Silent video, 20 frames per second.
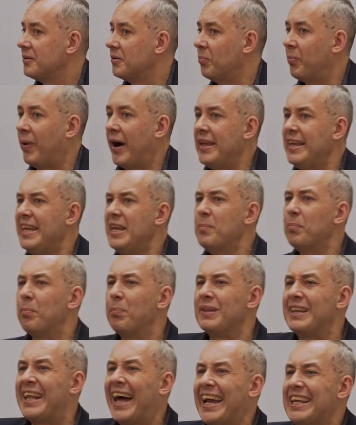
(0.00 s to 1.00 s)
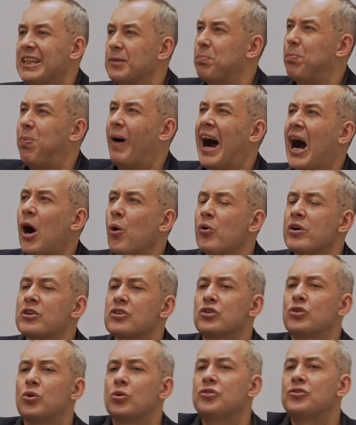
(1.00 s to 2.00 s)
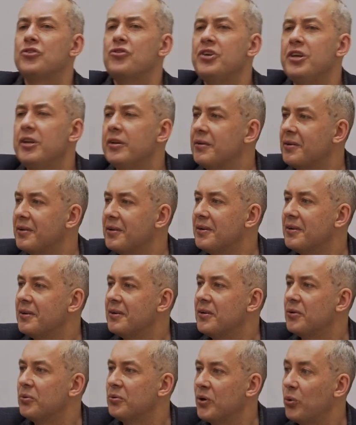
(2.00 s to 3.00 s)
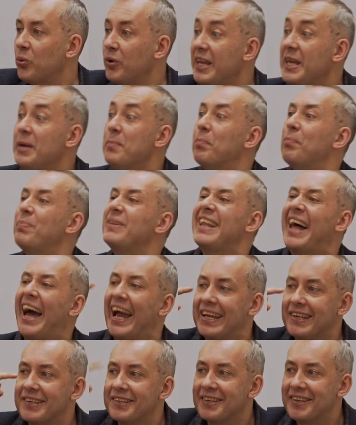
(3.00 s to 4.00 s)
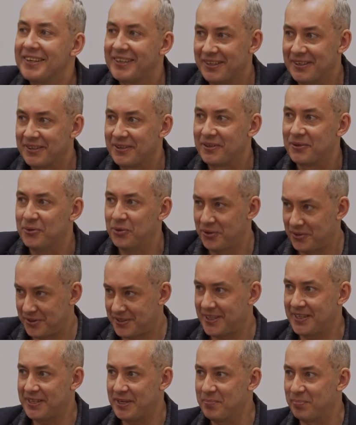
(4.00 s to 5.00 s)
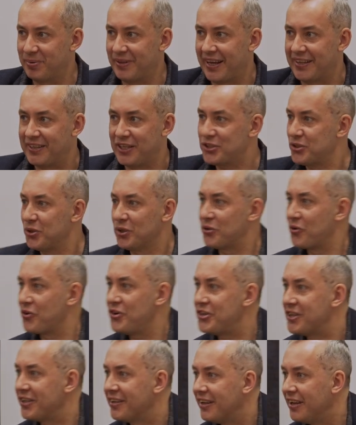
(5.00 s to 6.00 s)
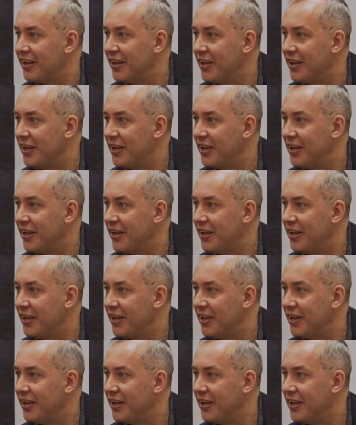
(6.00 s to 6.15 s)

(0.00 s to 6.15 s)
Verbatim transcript: by implied powers doctrine. No, implied. Do you understand? Implied. It's not written